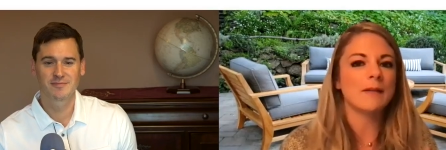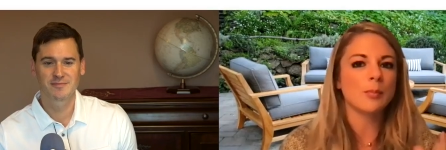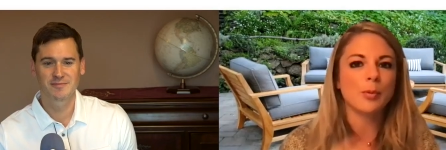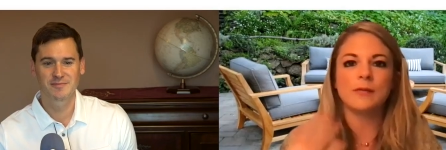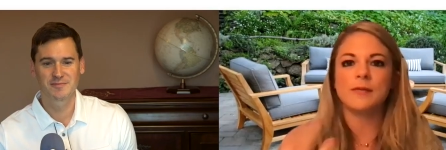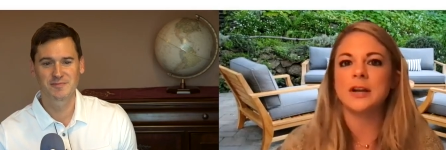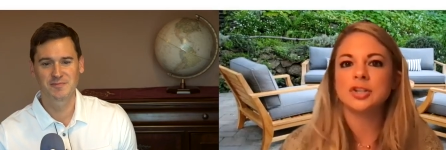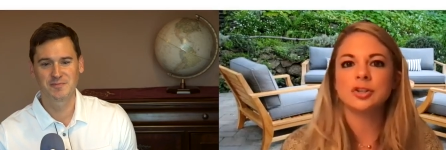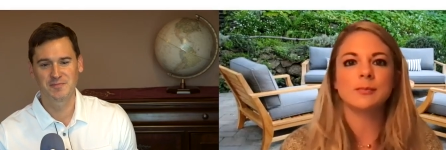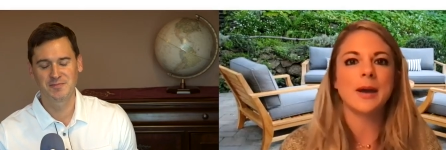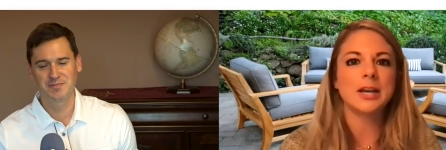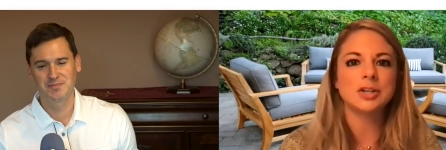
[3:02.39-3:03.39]
Speaker 1: professional
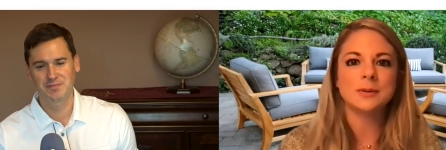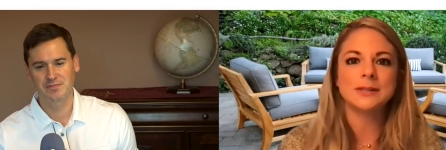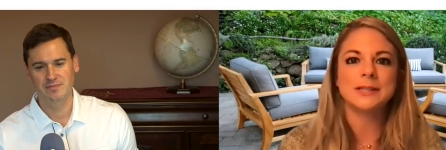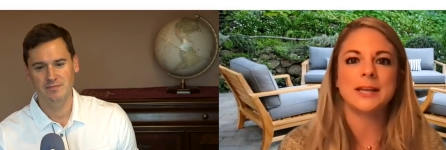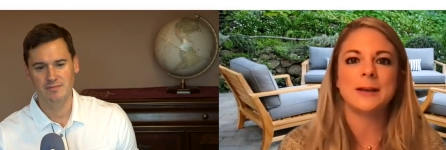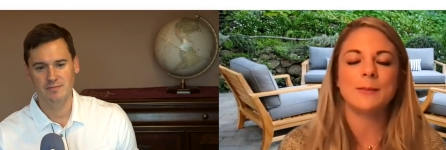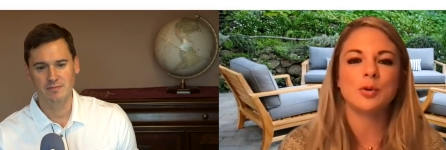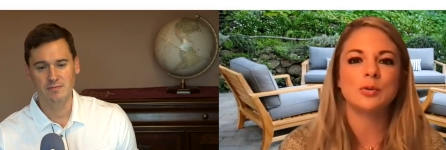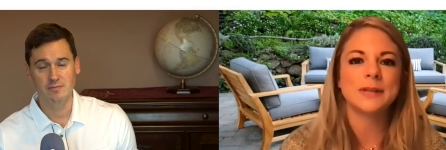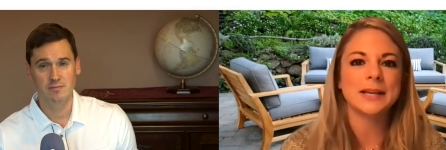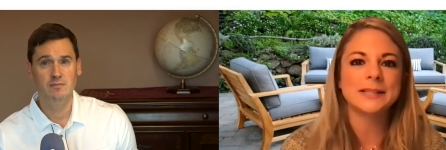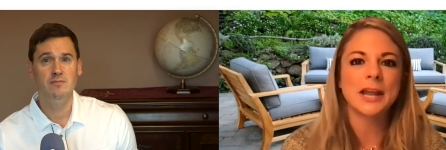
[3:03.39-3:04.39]
management team who
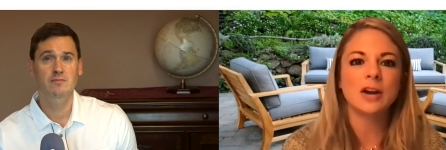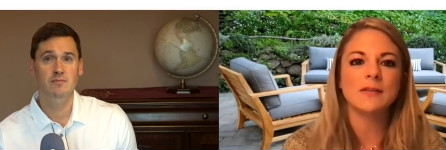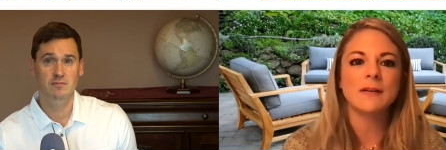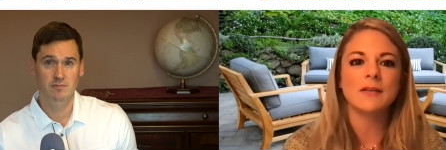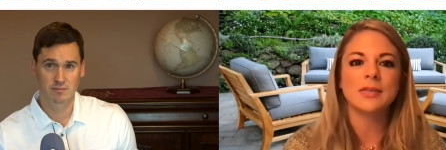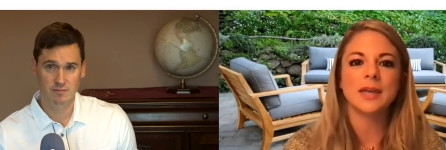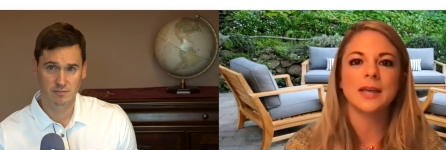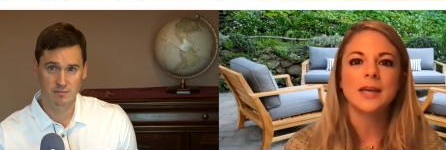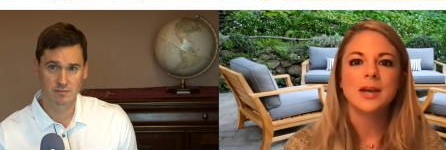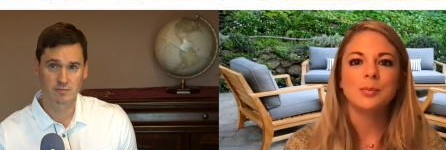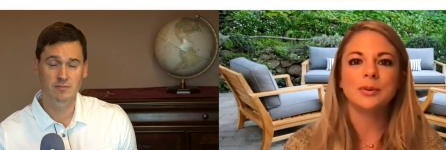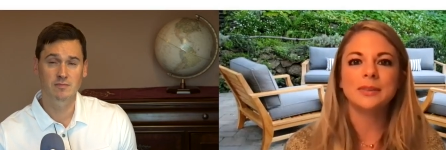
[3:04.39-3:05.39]
takes care of everything,
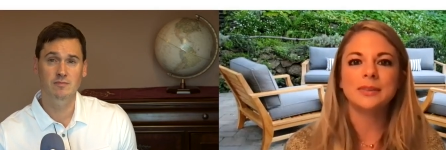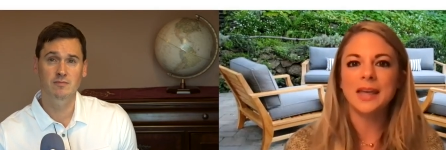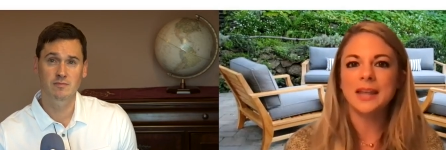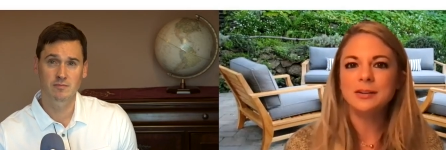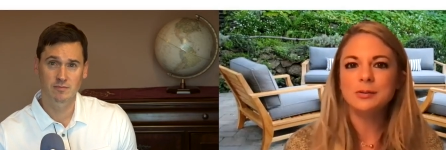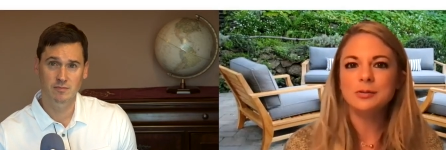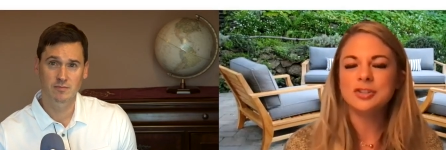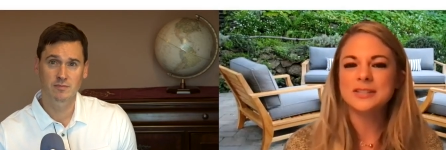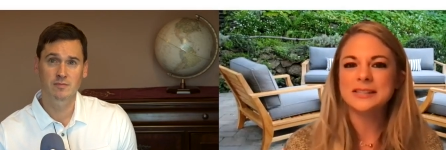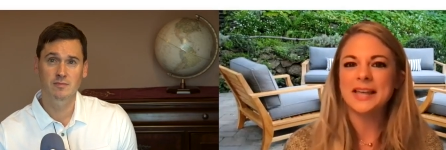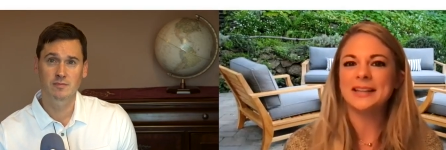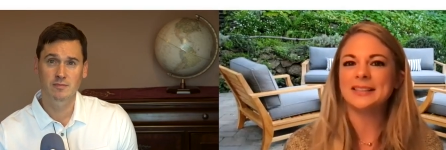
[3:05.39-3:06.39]
but then you just
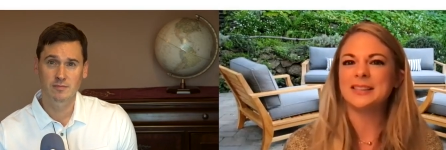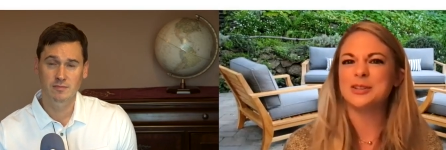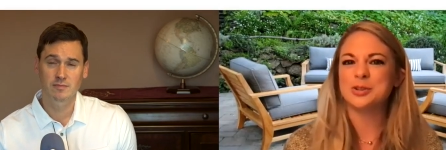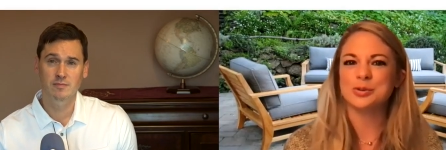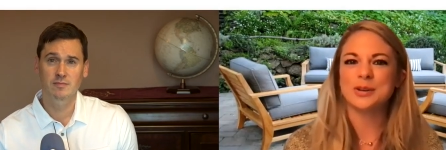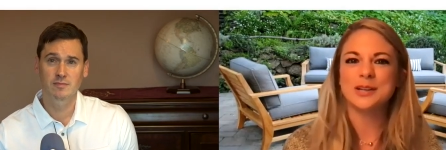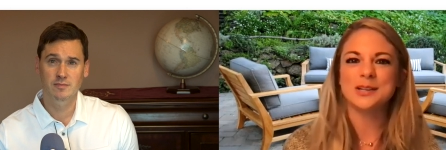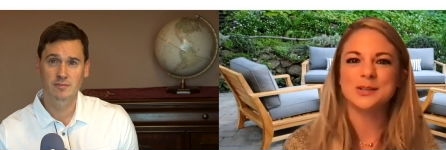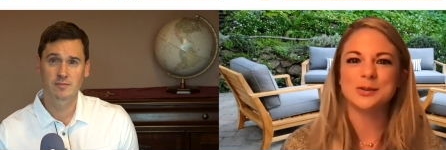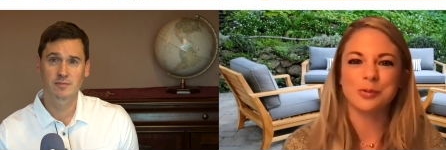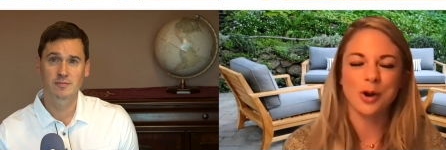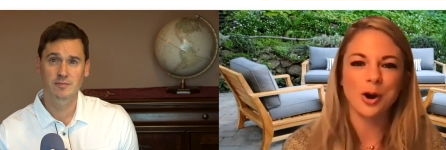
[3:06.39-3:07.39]
let the trees
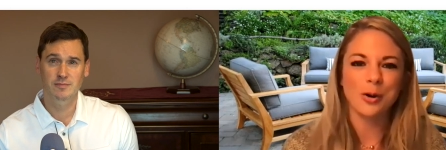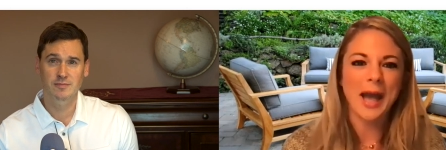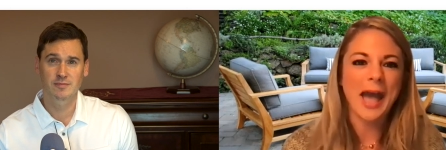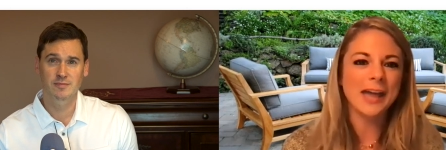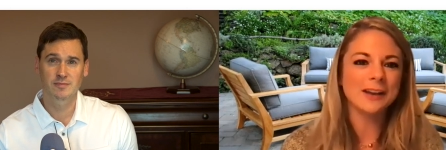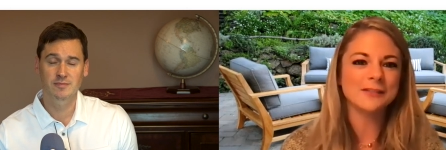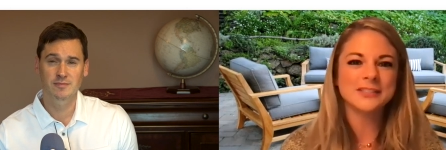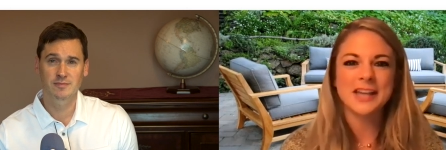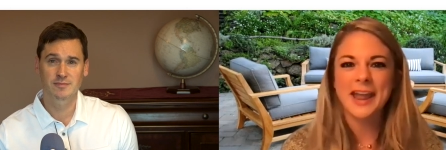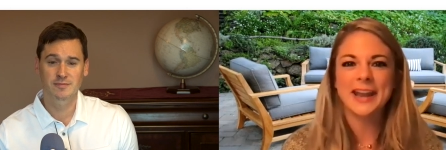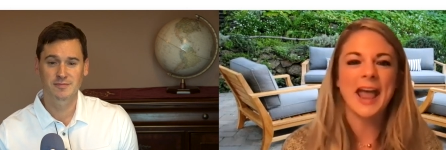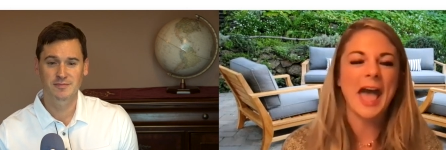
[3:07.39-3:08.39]
grow out of
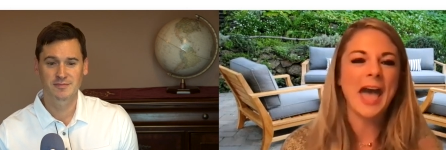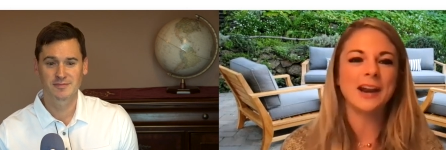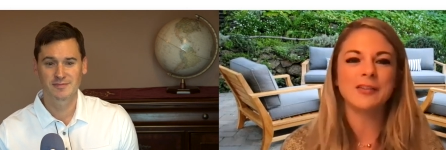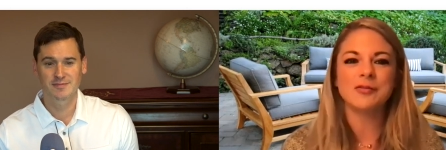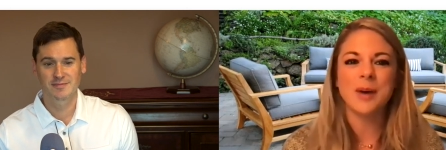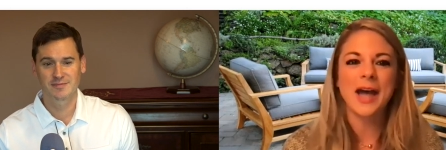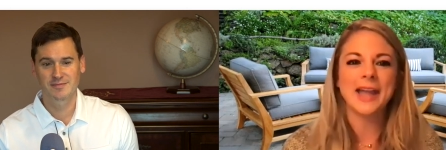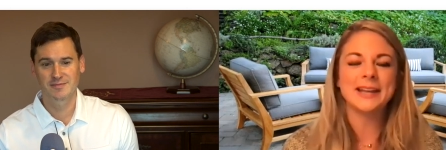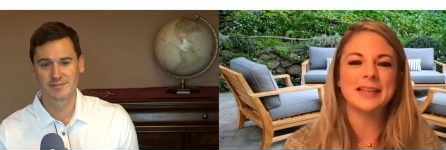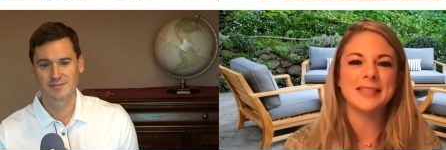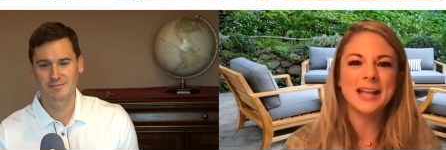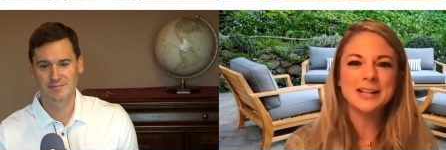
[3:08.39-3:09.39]
sight, out of mind.
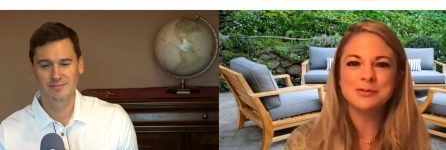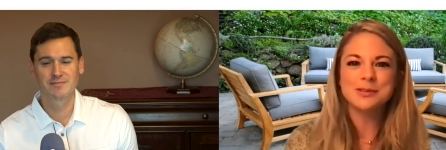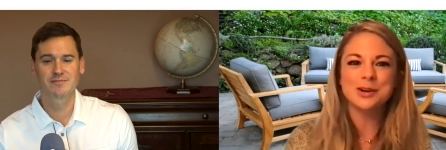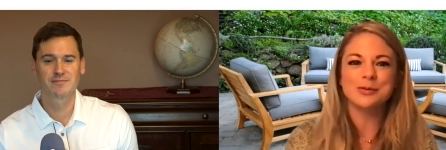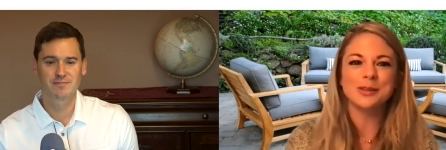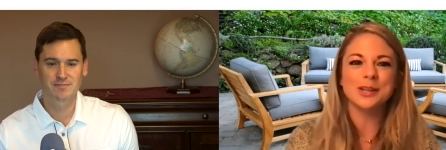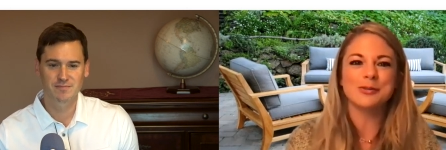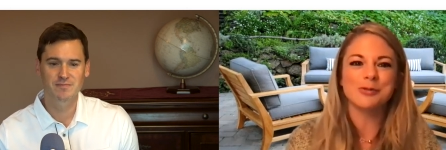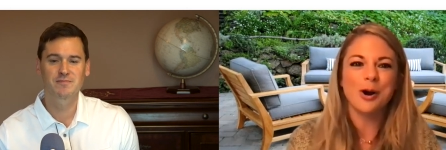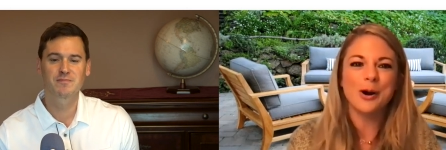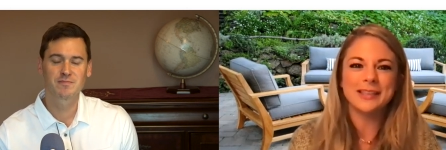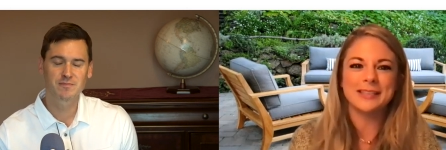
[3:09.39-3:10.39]
And that's where they're really
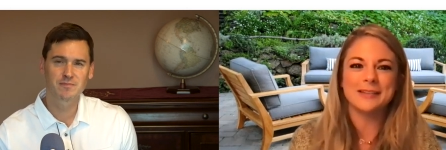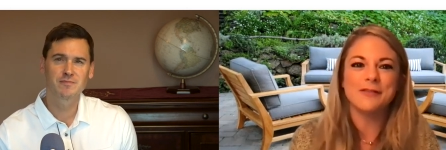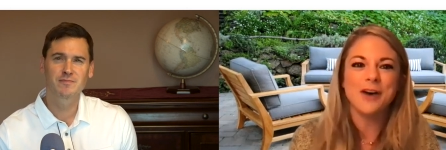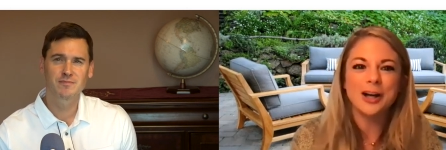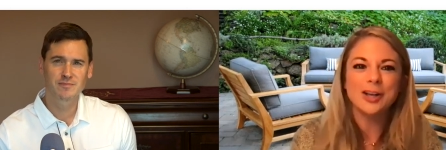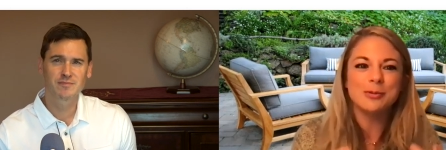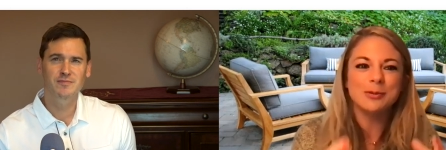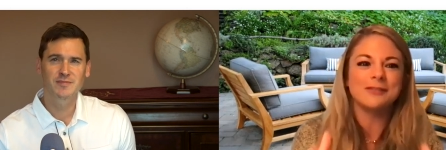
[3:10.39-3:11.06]
growing in the volume and